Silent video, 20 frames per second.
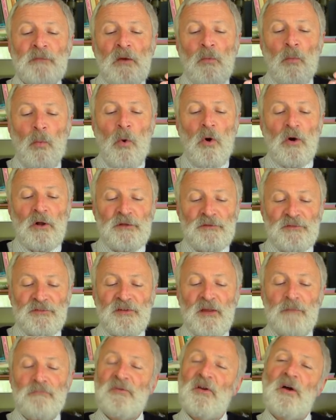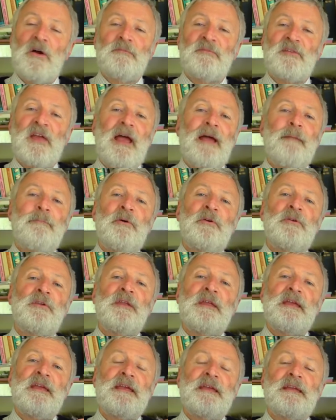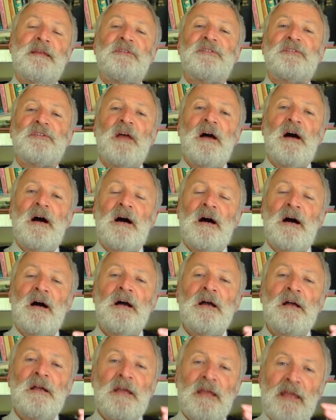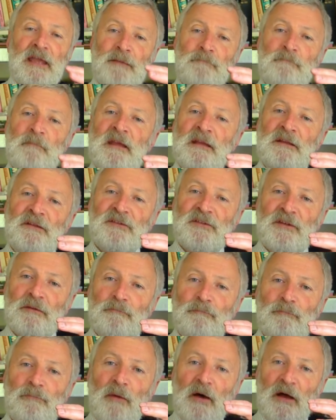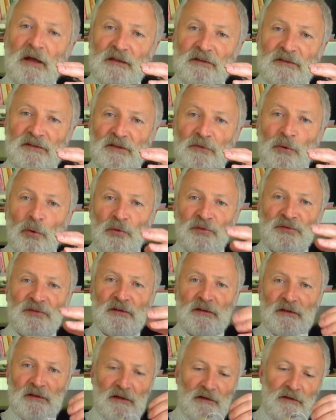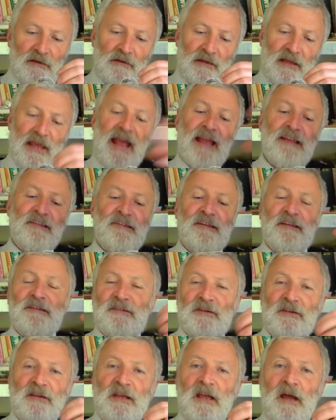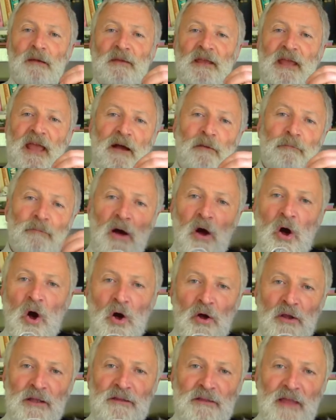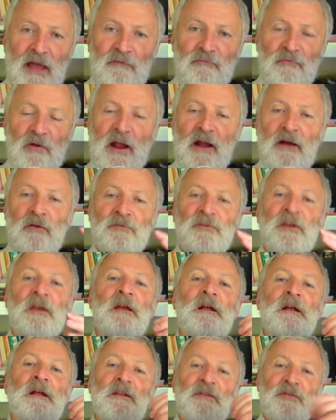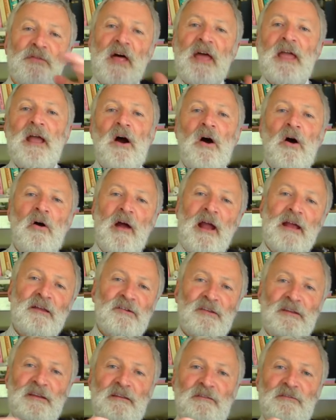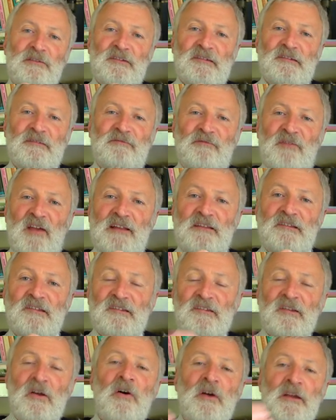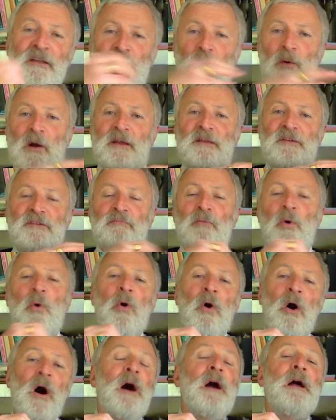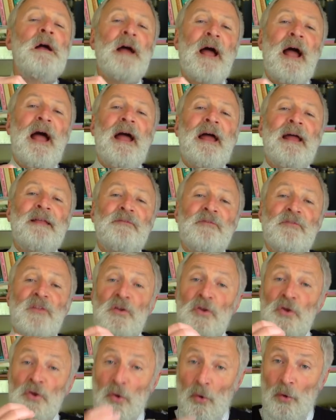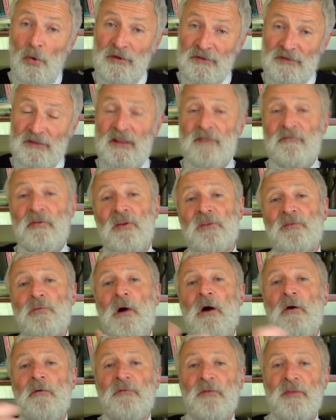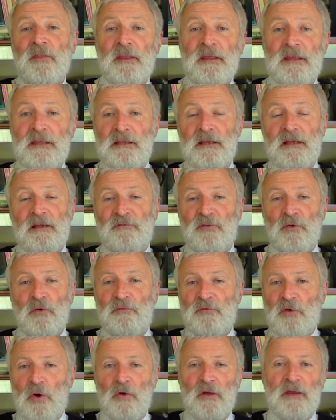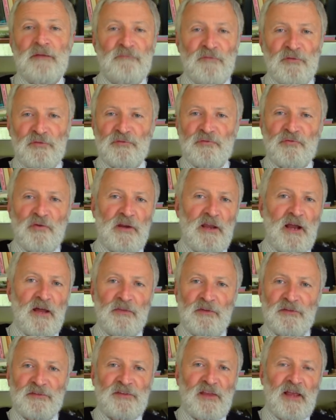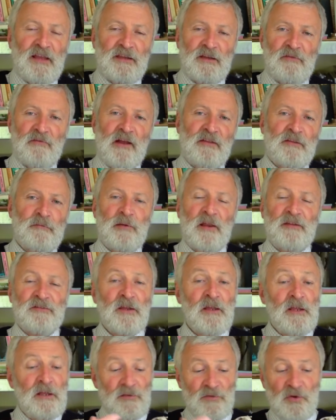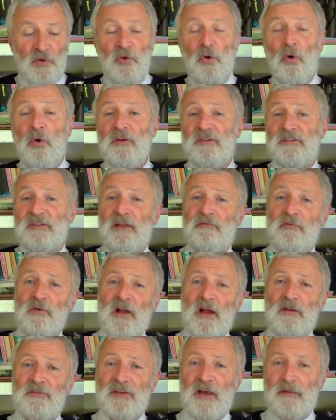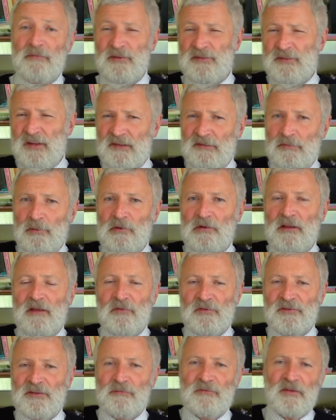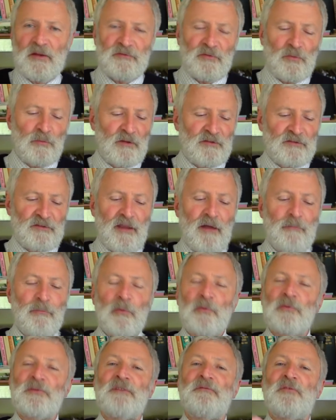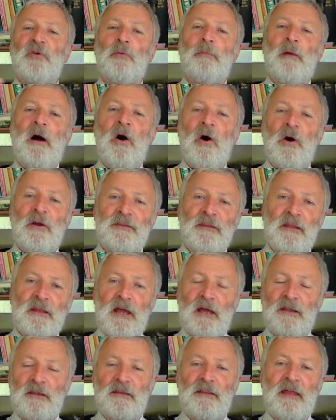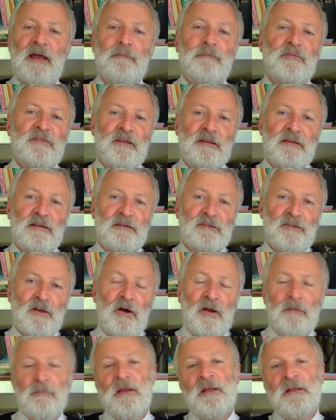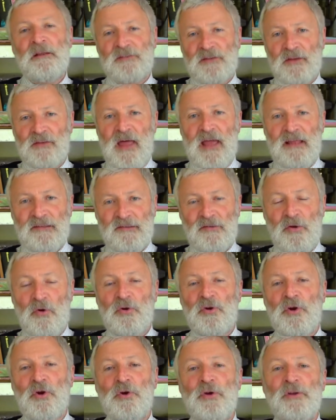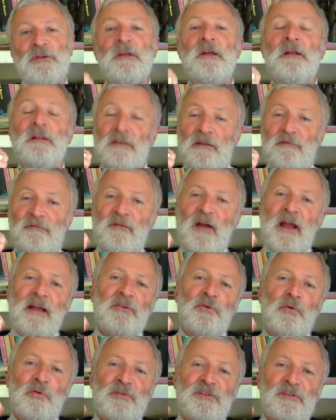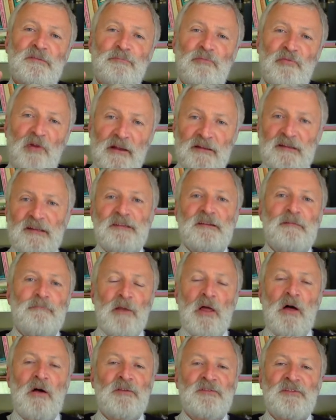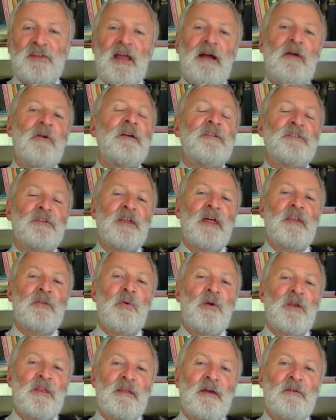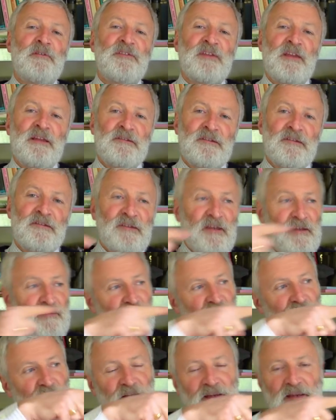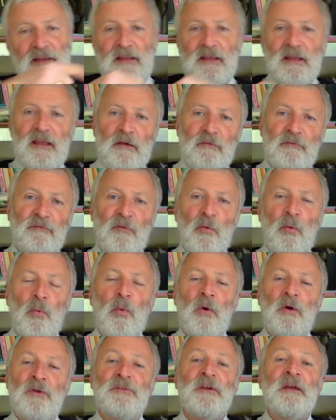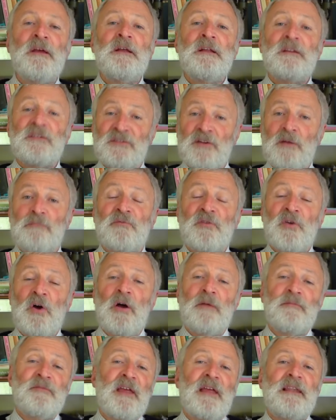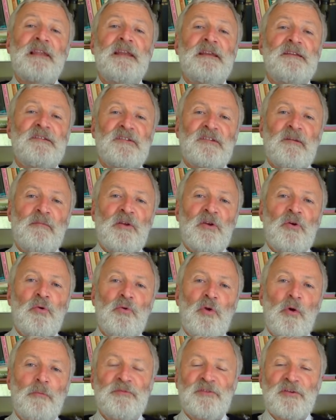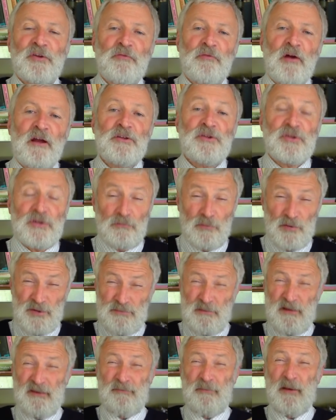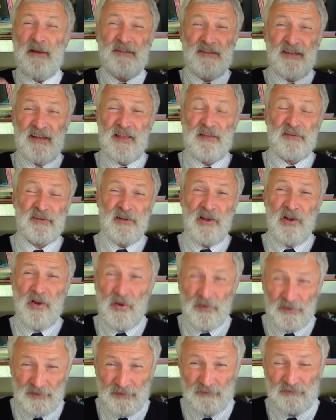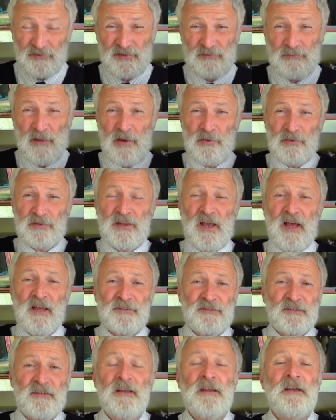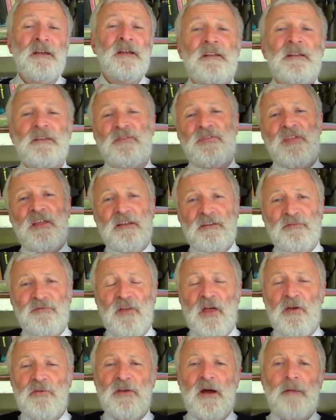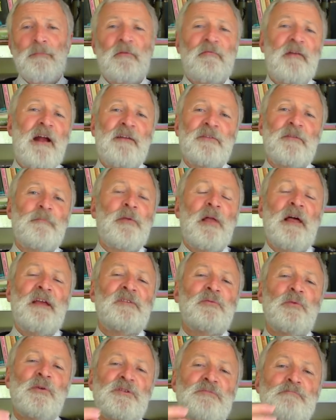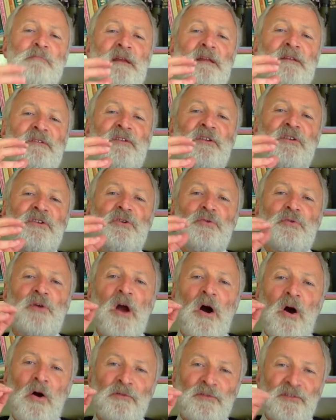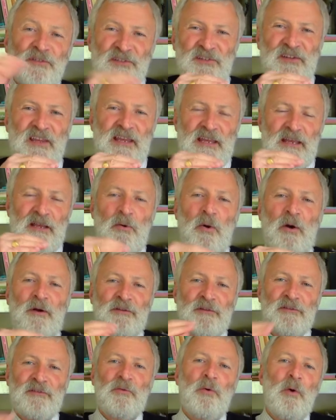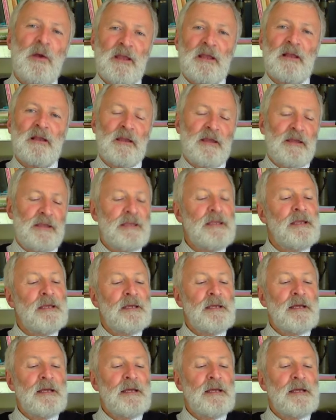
what can sometimes happen is uh, it means the exhaust gases that are coming out behind that round, they are actually fed sideways more and the noise level as well for the if you've got infantry others standing around the place the noise level goes up the decibel level sometimes almost doubles if you're behind the gun at that particular time so that's not good the fact you're spreading the blast out is another one of those things instead of letting it go forward sometimes that leads to something called obscuration which means basically there's lots of smoke dust things flown up around the place, which means that you can't see quite as quickly.